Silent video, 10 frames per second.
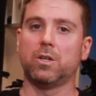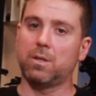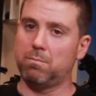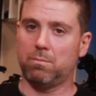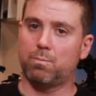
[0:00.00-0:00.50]
you
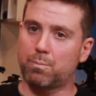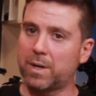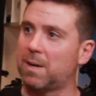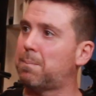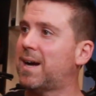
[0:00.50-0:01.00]
can
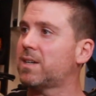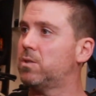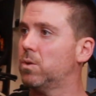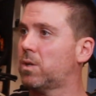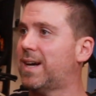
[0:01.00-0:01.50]
bring it back
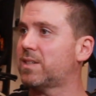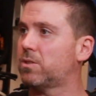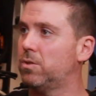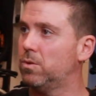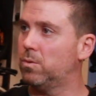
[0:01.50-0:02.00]
to a class
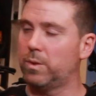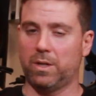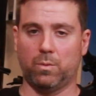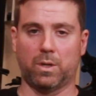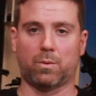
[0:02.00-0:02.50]
2 when
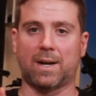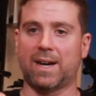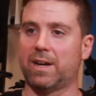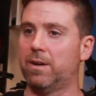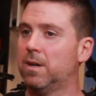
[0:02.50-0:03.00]
you want to
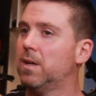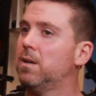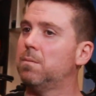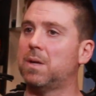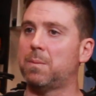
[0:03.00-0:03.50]
ride
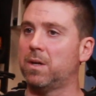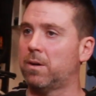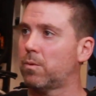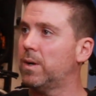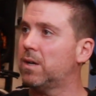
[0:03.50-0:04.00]
maybe
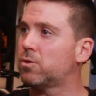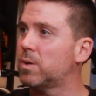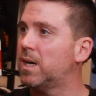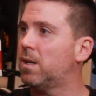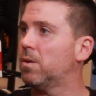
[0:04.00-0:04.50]
on a rail
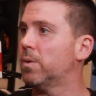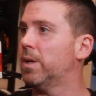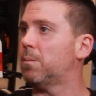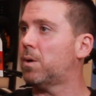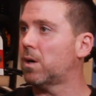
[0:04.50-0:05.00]
trail or
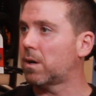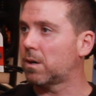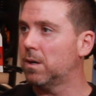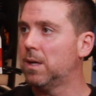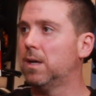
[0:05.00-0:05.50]
in a park.